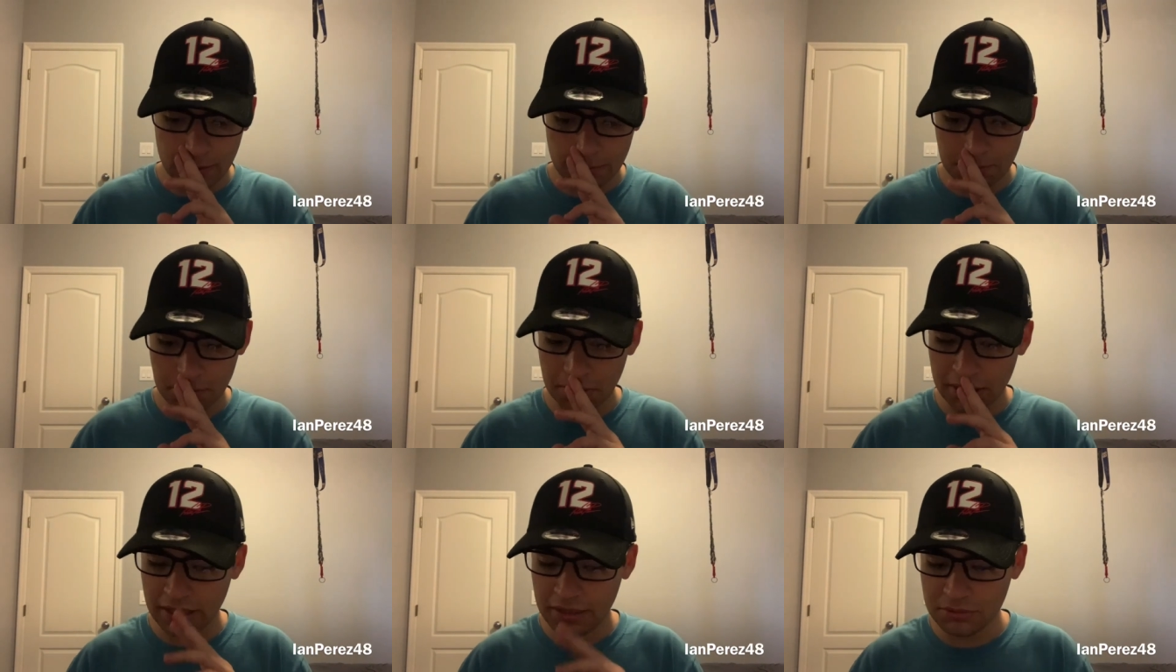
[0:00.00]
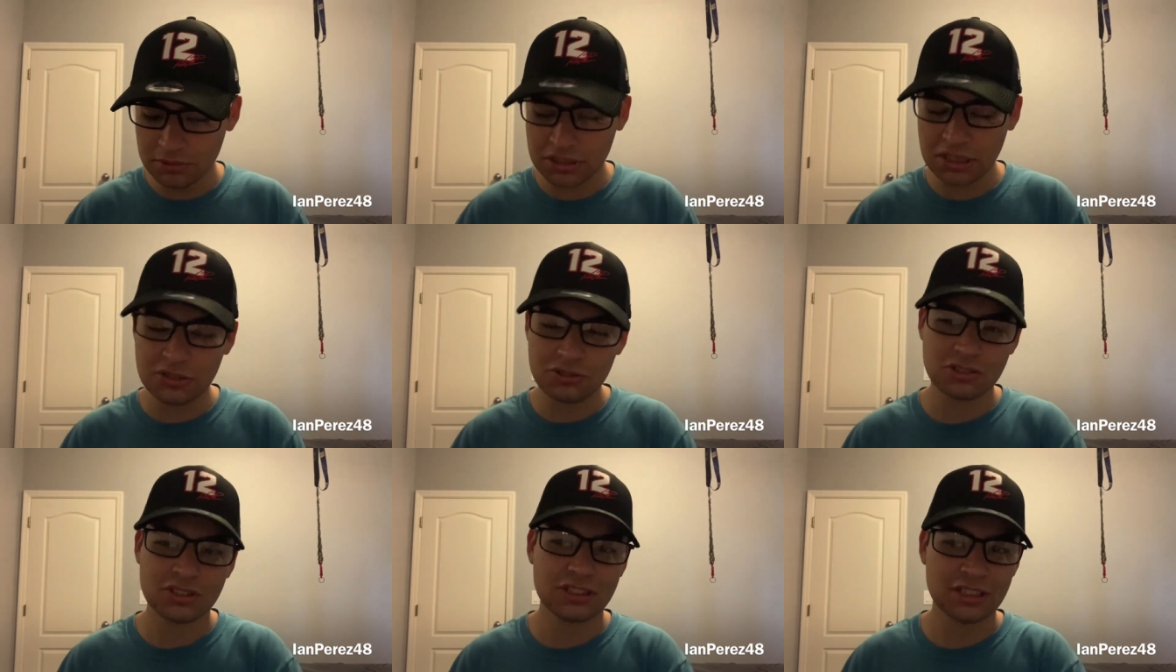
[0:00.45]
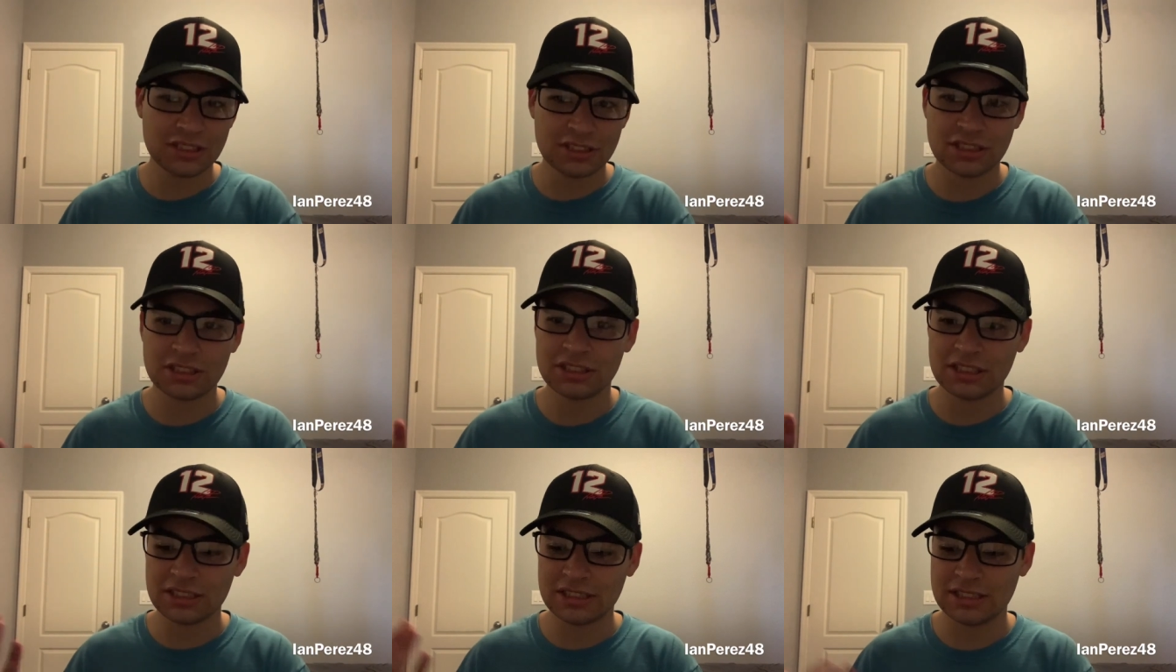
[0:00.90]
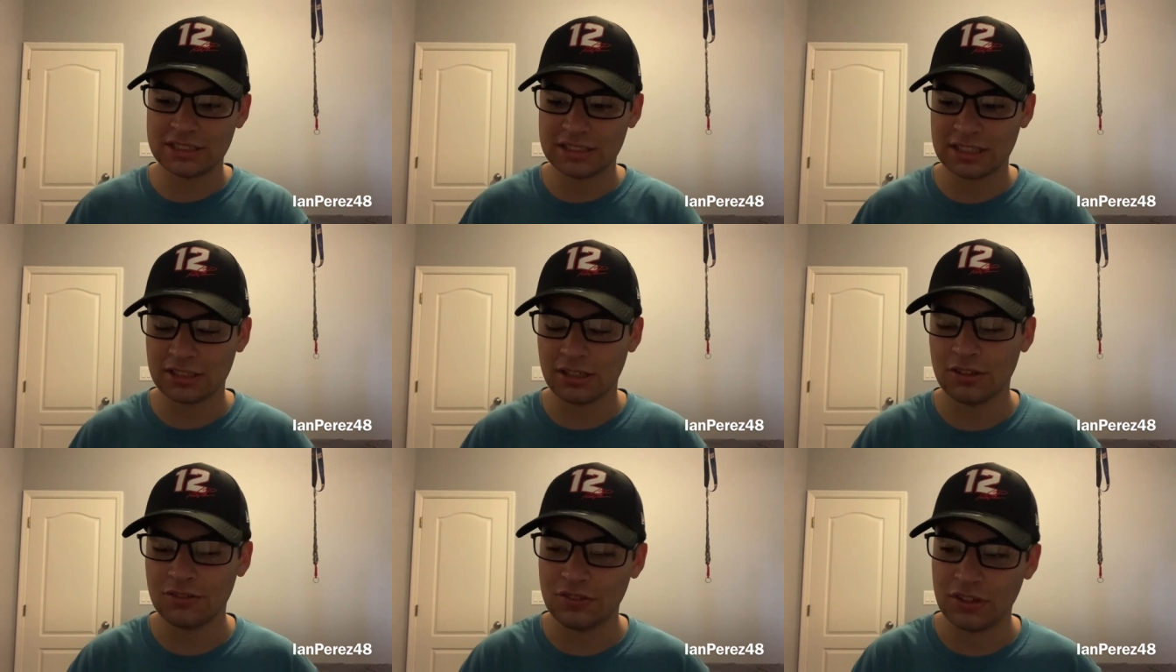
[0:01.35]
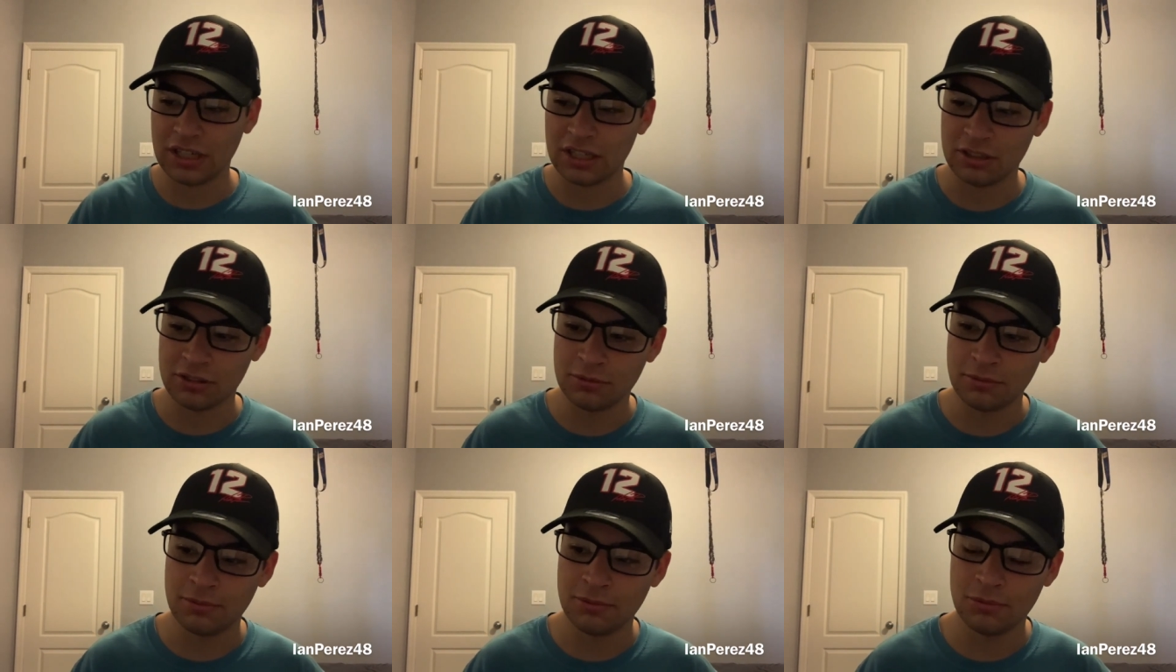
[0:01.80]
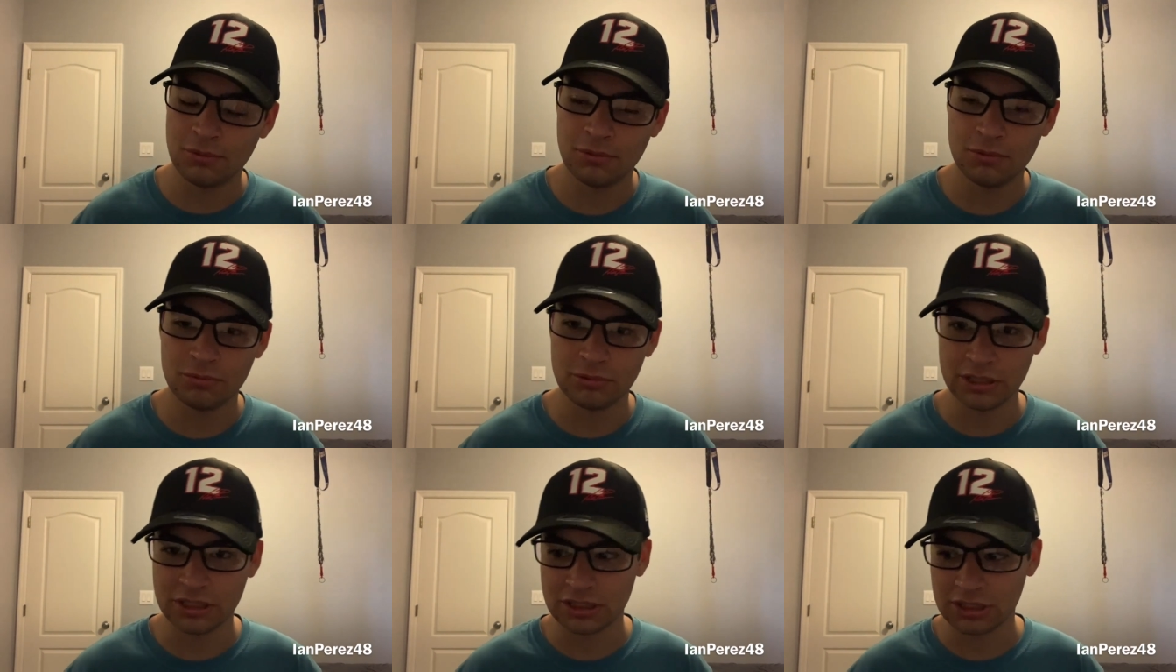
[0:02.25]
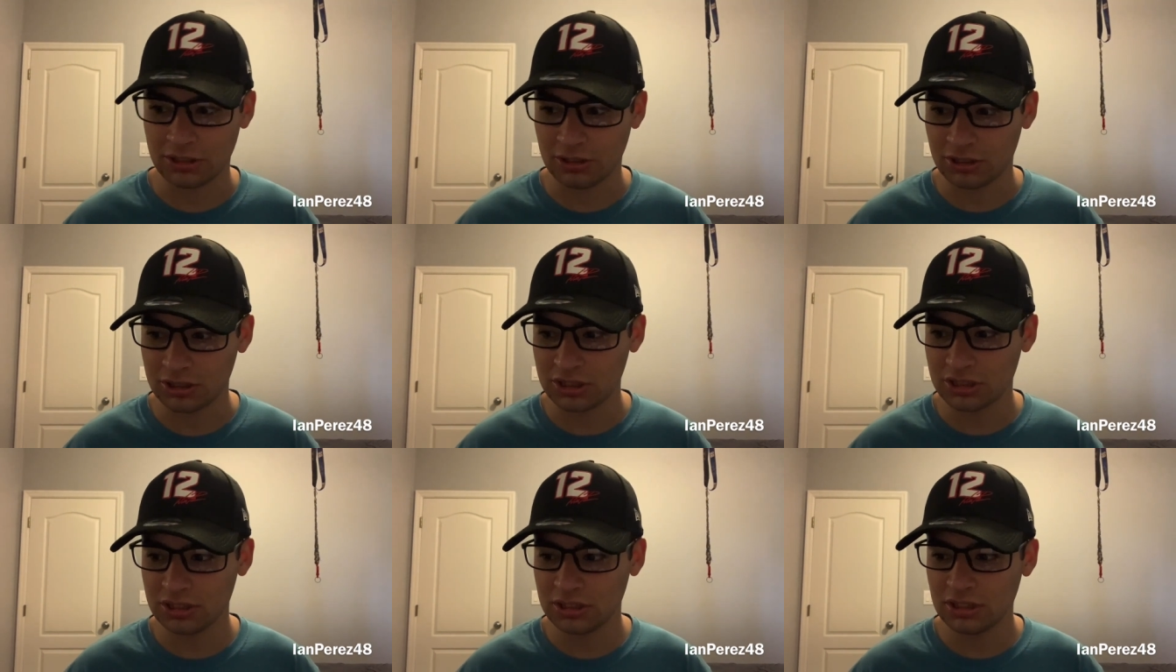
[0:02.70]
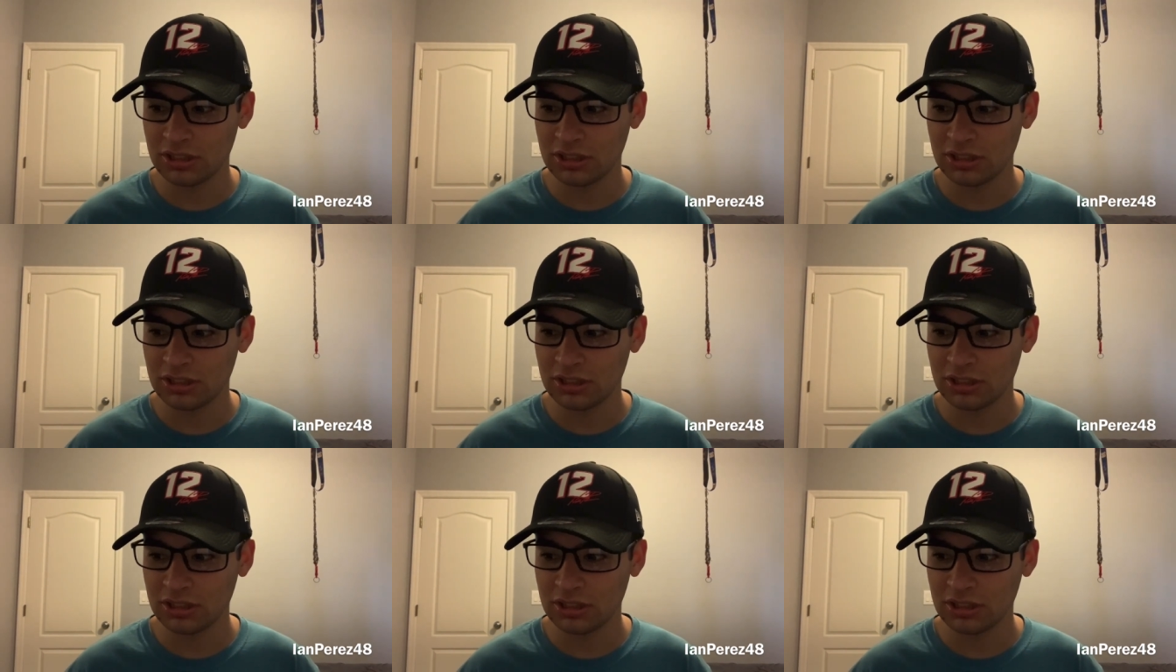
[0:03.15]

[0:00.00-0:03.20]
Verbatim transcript: but it was interesting to see single file restarts.